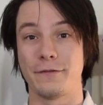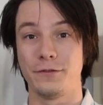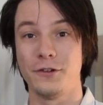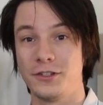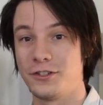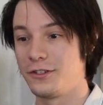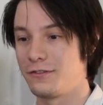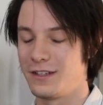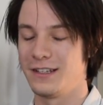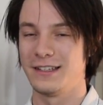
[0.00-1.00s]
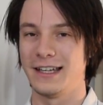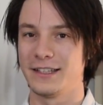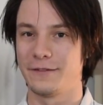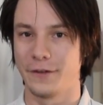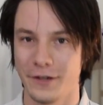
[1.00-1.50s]
flew to in
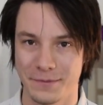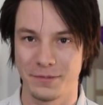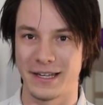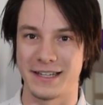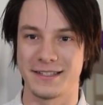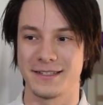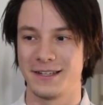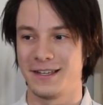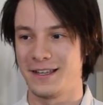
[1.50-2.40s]
the first place?